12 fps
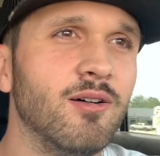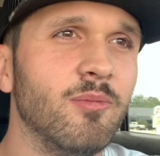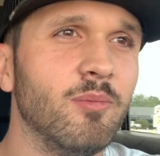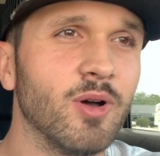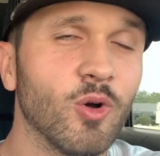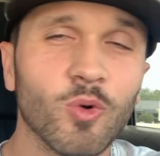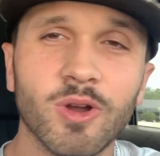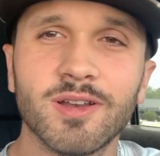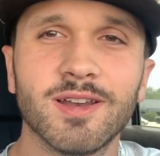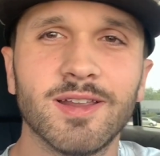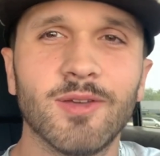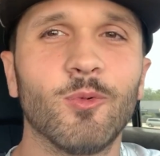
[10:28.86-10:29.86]
But
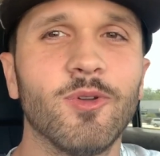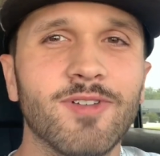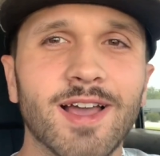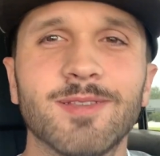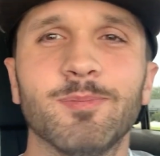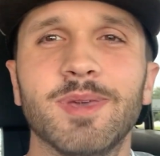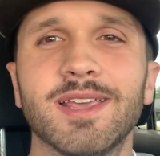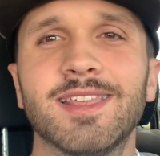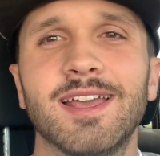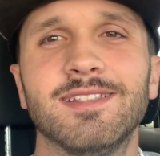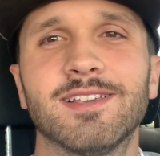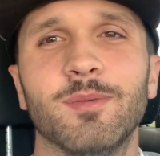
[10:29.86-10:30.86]
we've got big
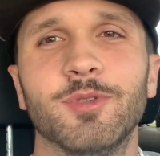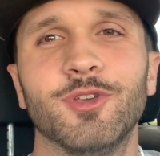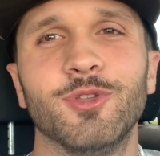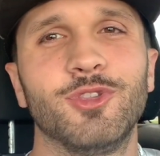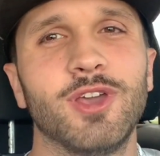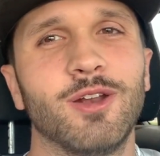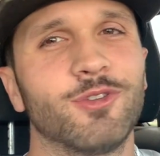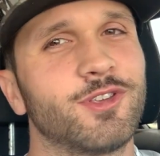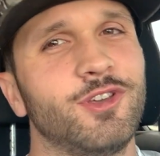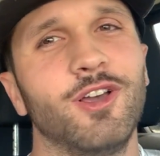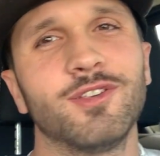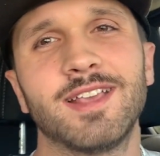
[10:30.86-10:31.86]
things coming to the channel,
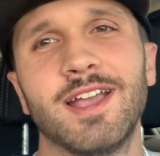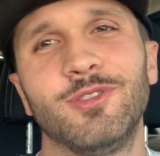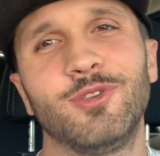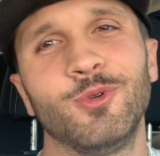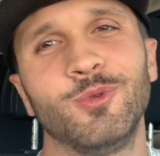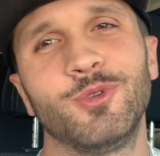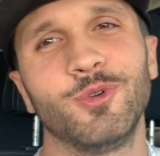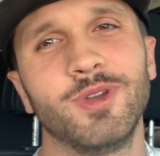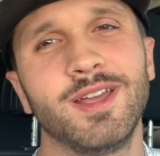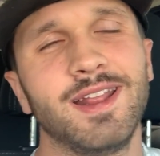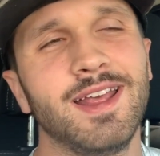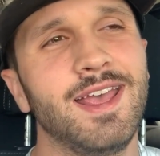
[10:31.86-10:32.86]
so y'all stay tuned
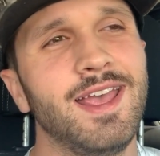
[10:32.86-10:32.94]
to it.